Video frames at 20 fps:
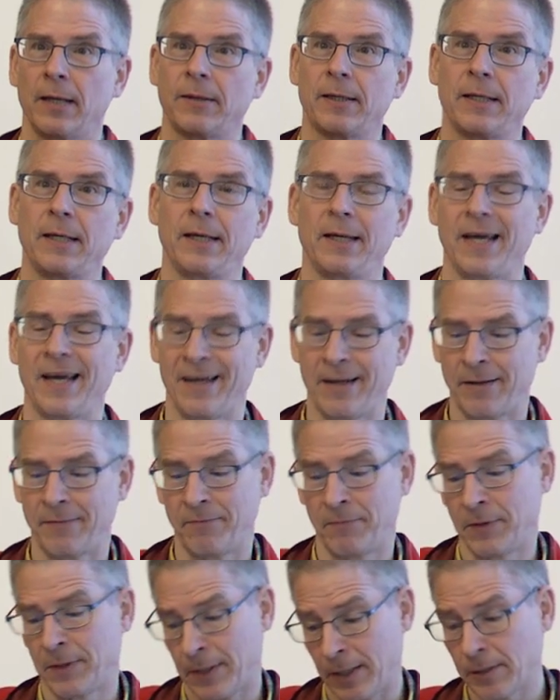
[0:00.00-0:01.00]
The, uh,
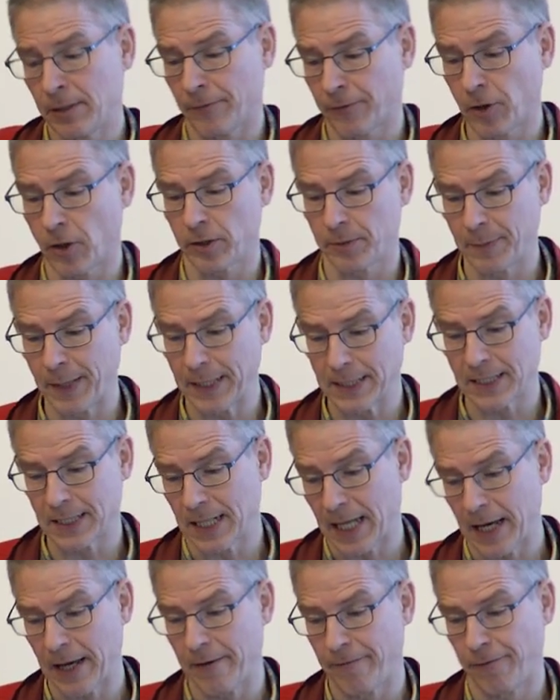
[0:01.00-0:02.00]
this, of course, makes
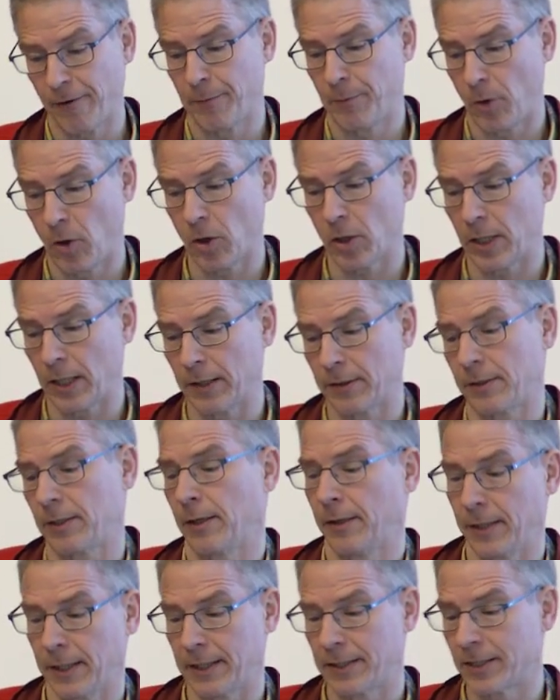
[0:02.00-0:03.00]
life for modelers
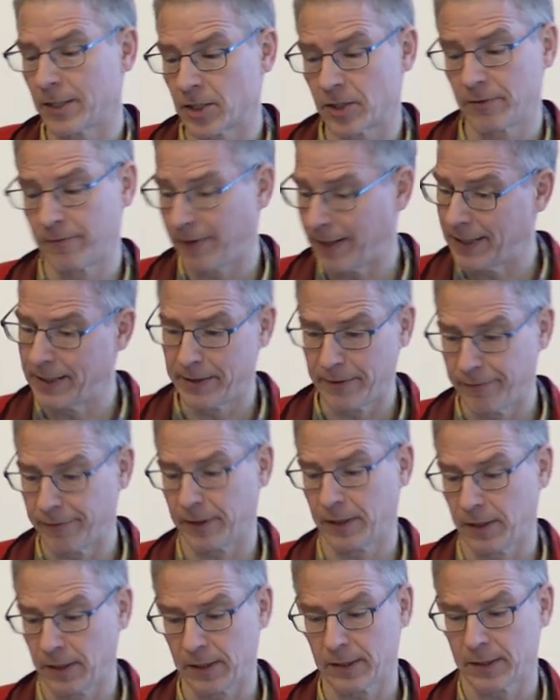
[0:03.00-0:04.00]
and theoreticians very
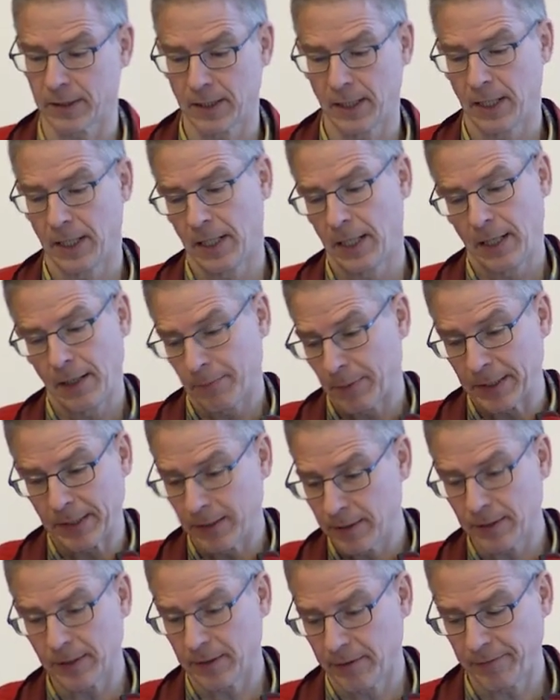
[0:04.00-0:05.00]
difficult. But
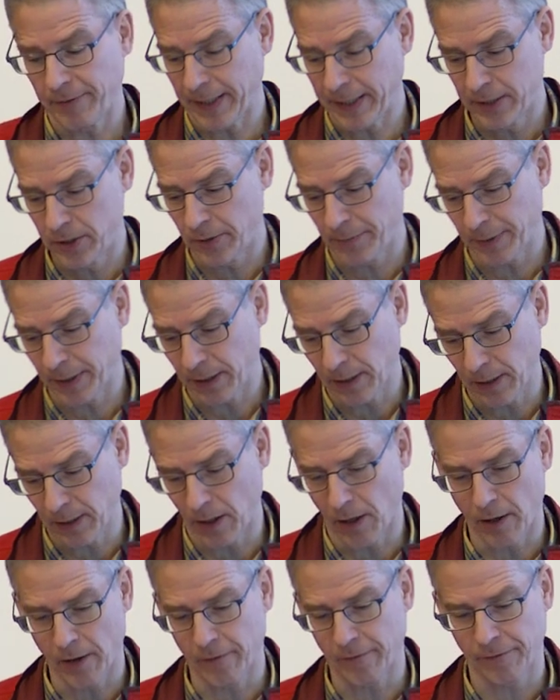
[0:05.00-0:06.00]
this is very
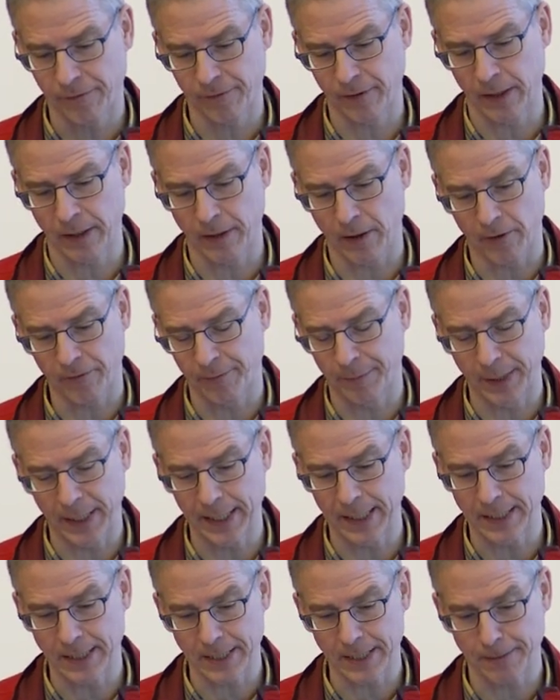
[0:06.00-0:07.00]
typical of, uh, of
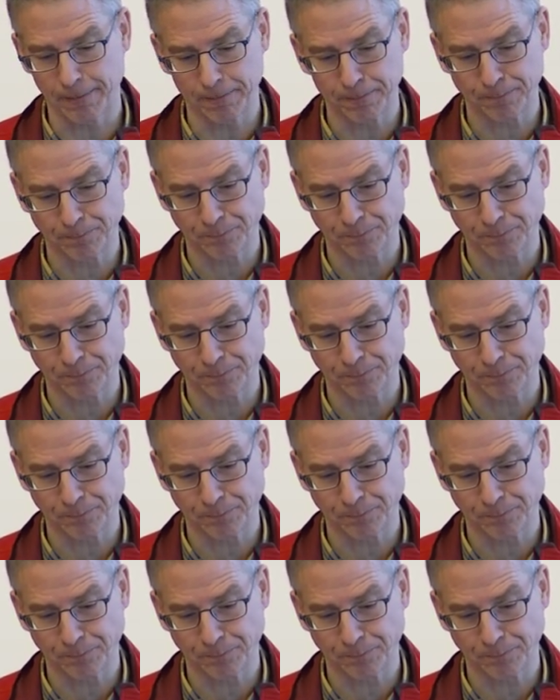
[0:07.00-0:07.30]
brains.